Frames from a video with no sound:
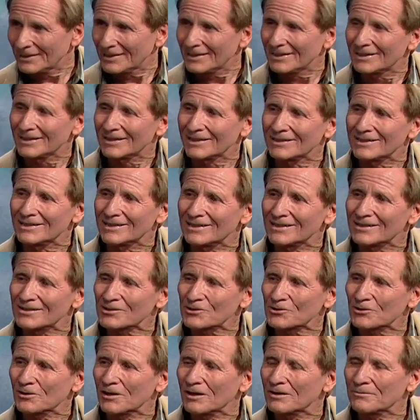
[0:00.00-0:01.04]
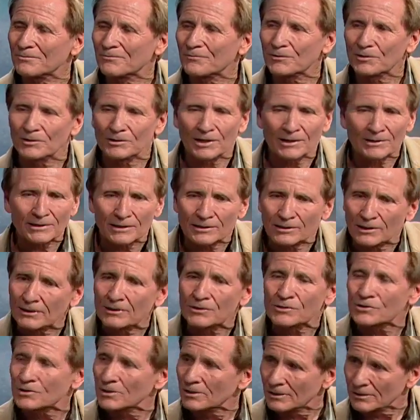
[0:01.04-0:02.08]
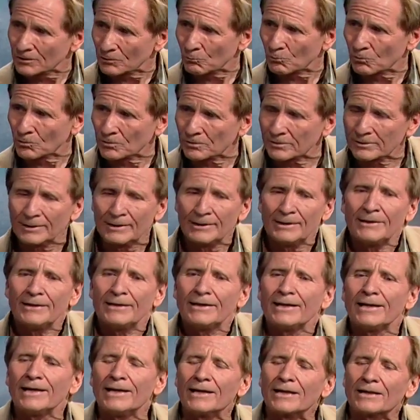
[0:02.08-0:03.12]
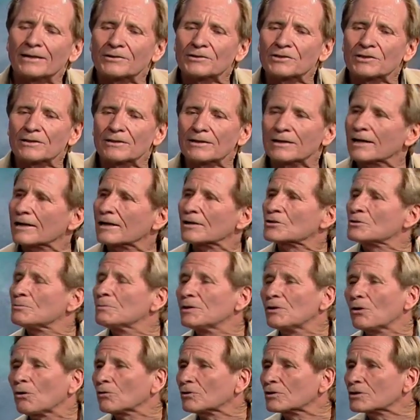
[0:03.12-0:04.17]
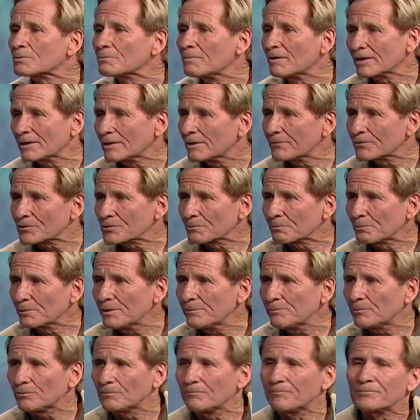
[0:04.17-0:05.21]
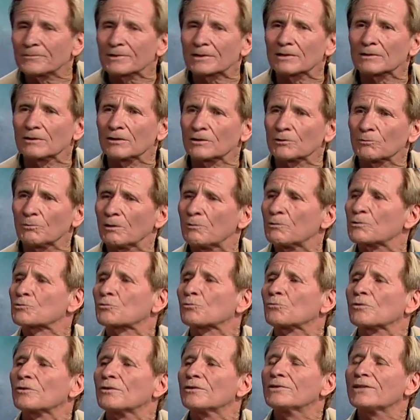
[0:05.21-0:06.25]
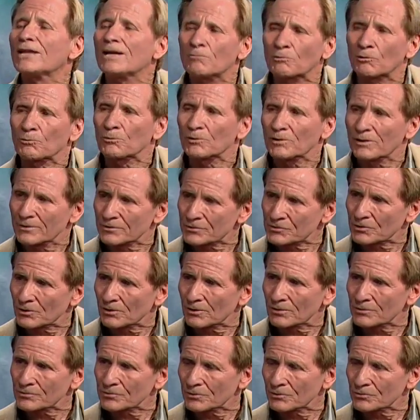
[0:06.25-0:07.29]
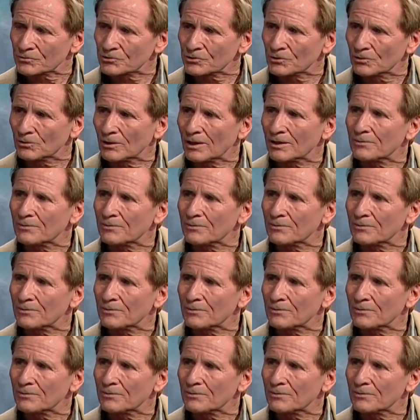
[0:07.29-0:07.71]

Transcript: And uh, so I felt like the luckiest guy in the world, and uh, and I got to meet all these magnificent people along the way, which were, and they were really the stars of the show.